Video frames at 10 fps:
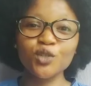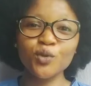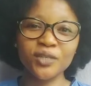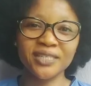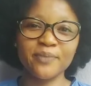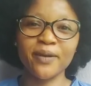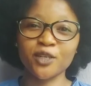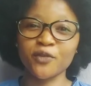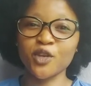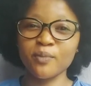you know there's a part
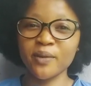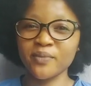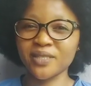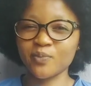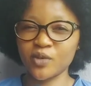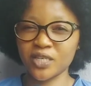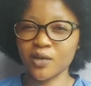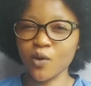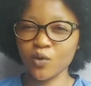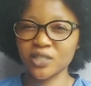of a human being's body
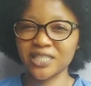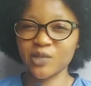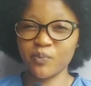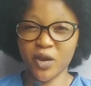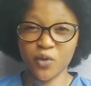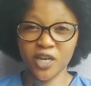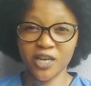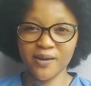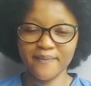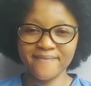called the
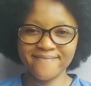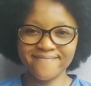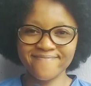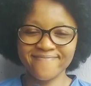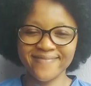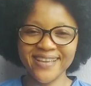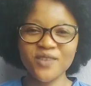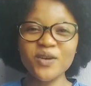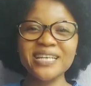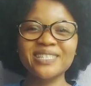perineum?
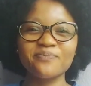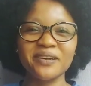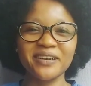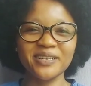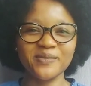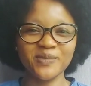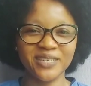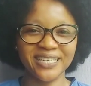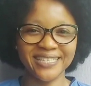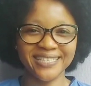Where is the perineum
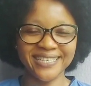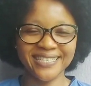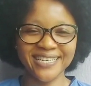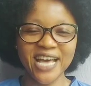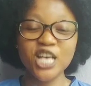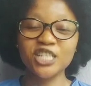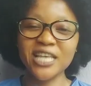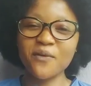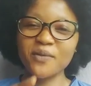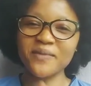located?
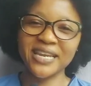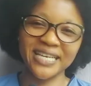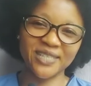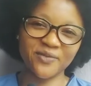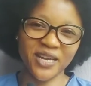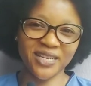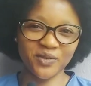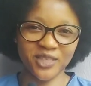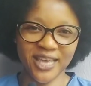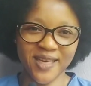Stay with me, let's find
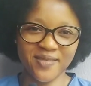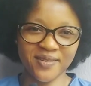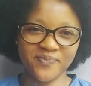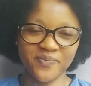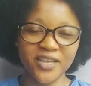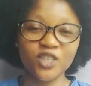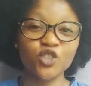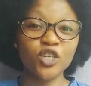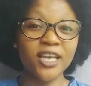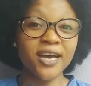out together.
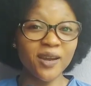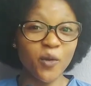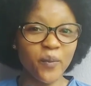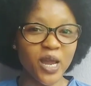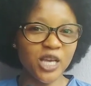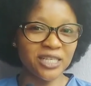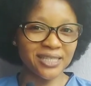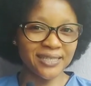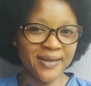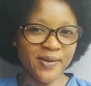Juliana Ome is
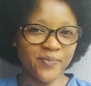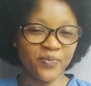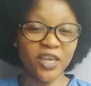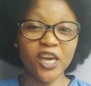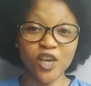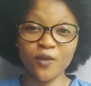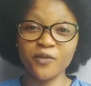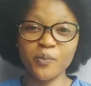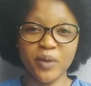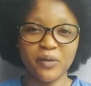the name. Care of
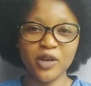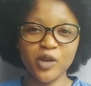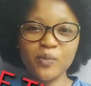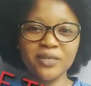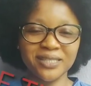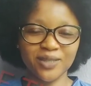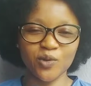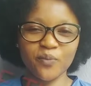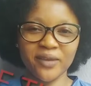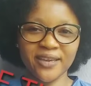the perineum is the
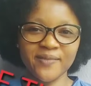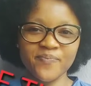topic.